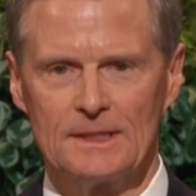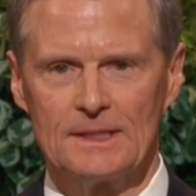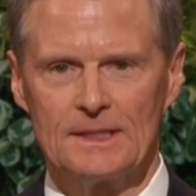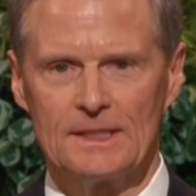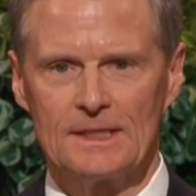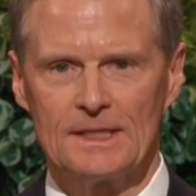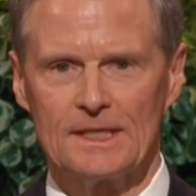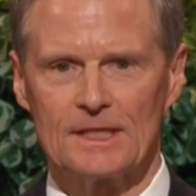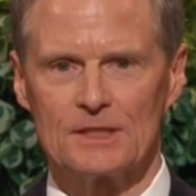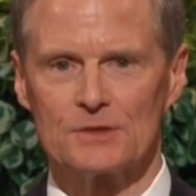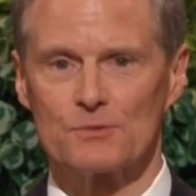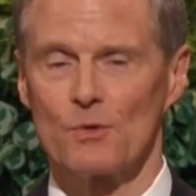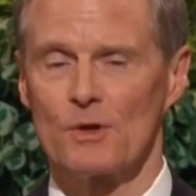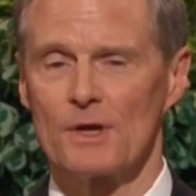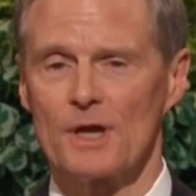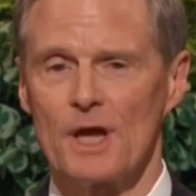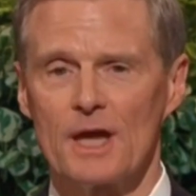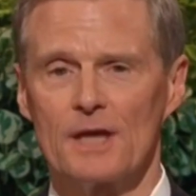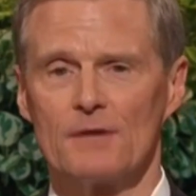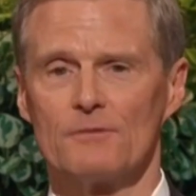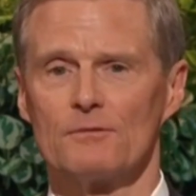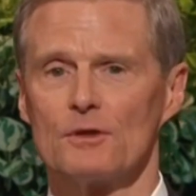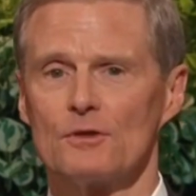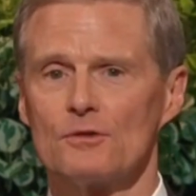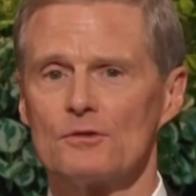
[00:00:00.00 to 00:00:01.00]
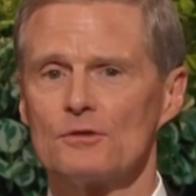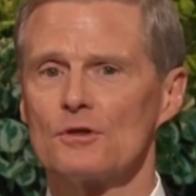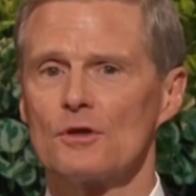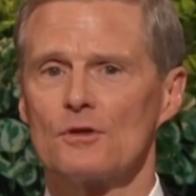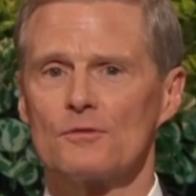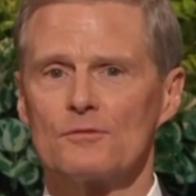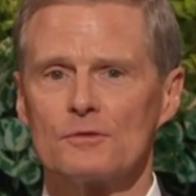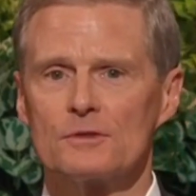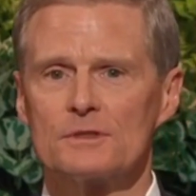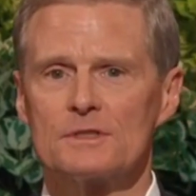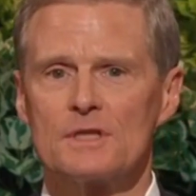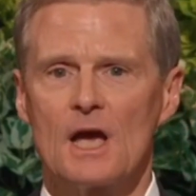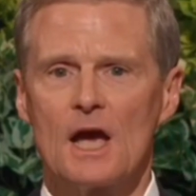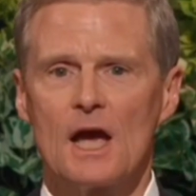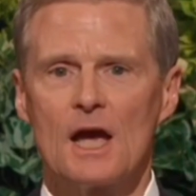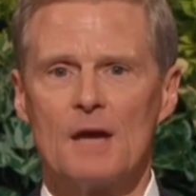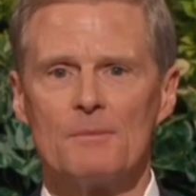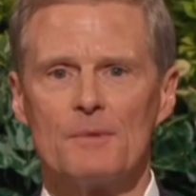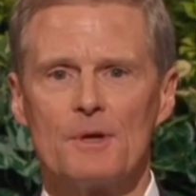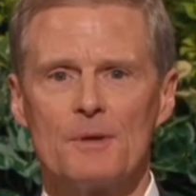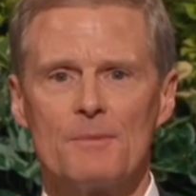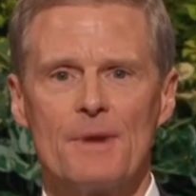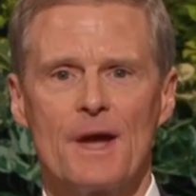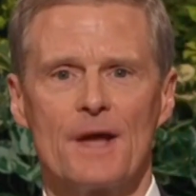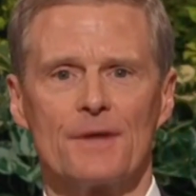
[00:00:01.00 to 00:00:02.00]
is what I have learned over time
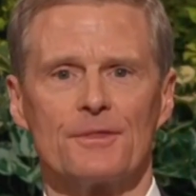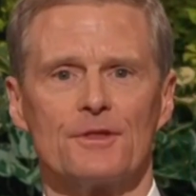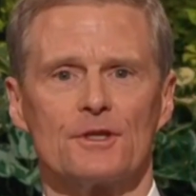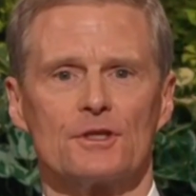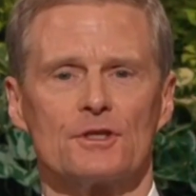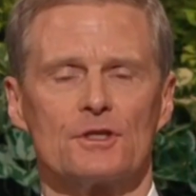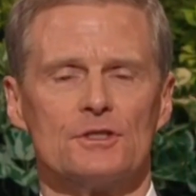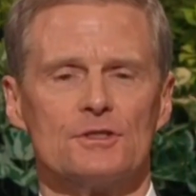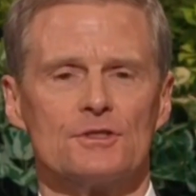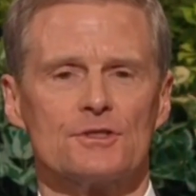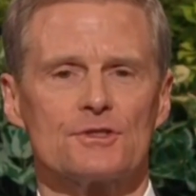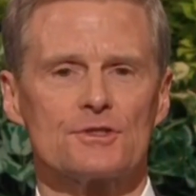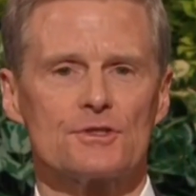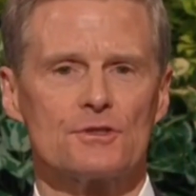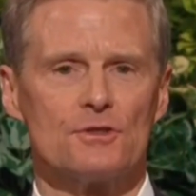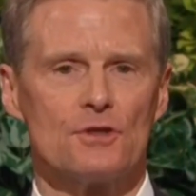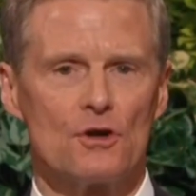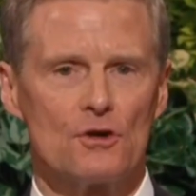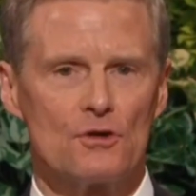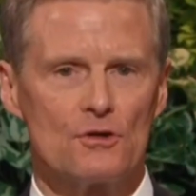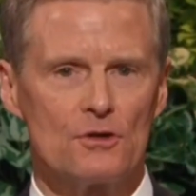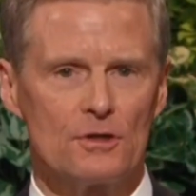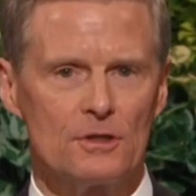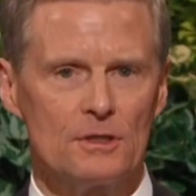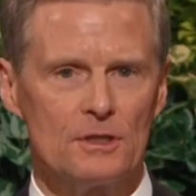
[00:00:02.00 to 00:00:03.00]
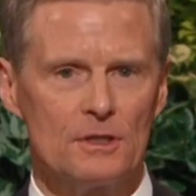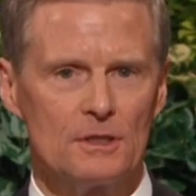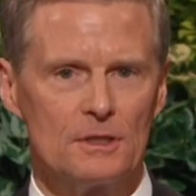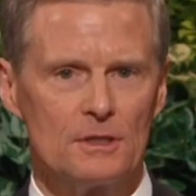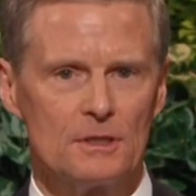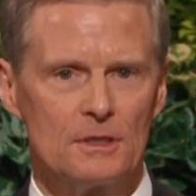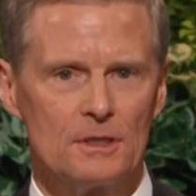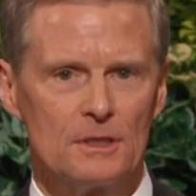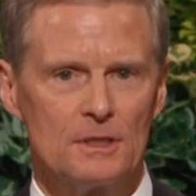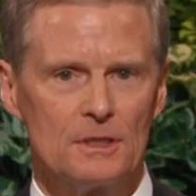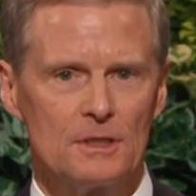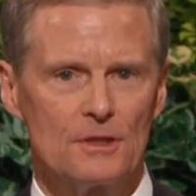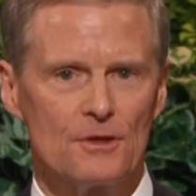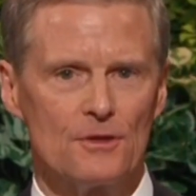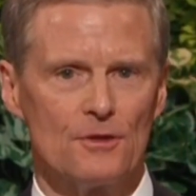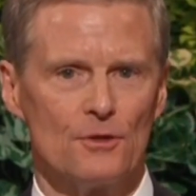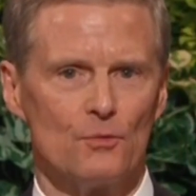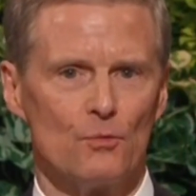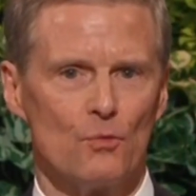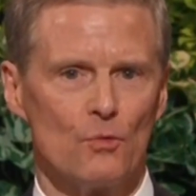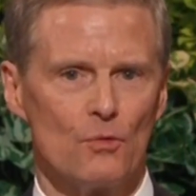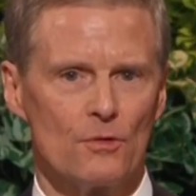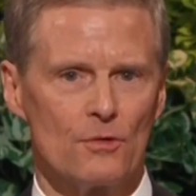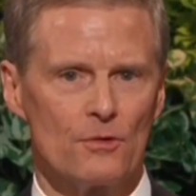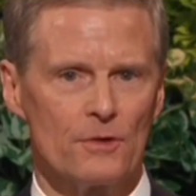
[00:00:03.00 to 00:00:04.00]
about the concern, the
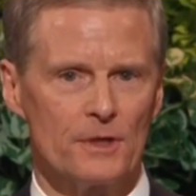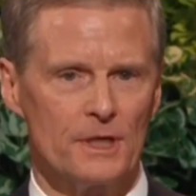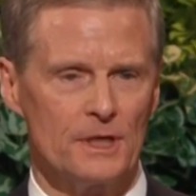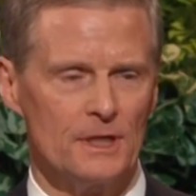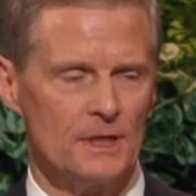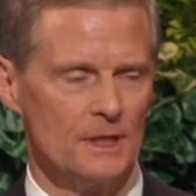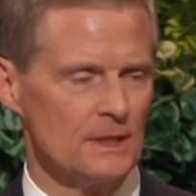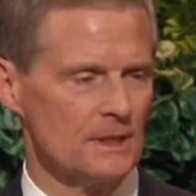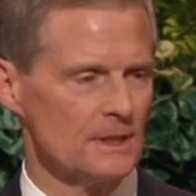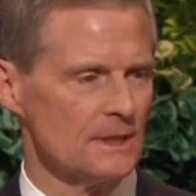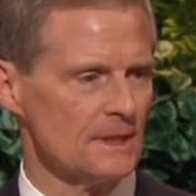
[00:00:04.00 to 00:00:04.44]
worry,